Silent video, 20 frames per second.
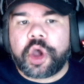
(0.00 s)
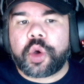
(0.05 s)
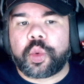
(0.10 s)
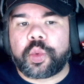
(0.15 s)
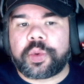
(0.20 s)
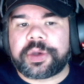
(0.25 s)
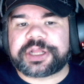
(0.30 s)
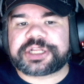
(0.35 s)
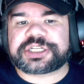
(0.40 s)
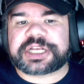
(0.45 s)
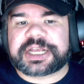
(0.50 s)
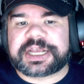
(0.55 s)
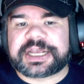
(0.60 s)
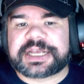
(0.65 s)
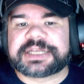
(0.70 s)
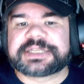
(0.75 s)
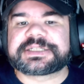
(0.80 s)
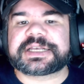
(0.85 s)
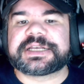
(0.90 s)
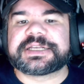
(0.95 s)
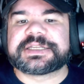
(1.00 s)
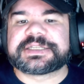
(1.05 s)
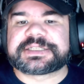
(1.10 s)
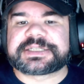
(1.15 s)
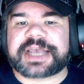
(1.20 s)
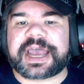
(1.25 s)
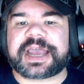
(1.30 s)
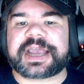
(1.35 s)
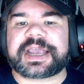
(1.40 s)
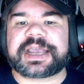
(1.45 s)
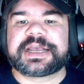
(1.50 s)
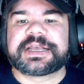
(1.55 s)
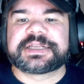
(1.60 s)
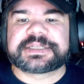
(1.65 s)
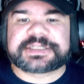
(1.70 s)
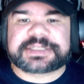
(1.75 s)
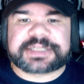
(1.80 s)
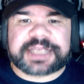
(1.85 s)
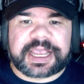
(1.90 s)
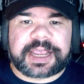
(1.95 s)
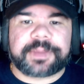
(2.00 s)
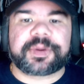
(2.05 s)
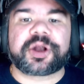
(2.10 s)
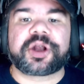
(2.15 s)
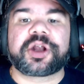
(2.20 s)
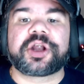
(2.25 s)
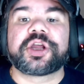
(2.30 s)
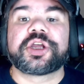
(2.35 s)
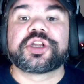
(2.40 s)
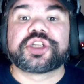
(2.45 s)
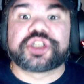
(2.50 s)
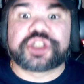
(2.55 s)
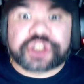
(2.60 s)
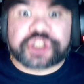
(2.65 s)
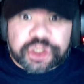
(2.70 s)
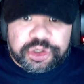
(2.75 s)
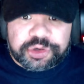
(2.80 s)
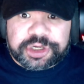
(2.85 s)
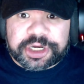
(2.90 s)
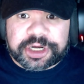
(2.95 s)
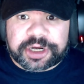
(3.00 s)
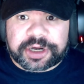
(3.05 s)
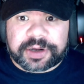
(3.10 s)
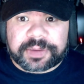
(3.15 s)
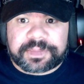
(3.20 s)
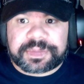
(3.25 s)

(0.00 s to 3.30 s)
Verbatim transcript: which is Zack Sabre Jr.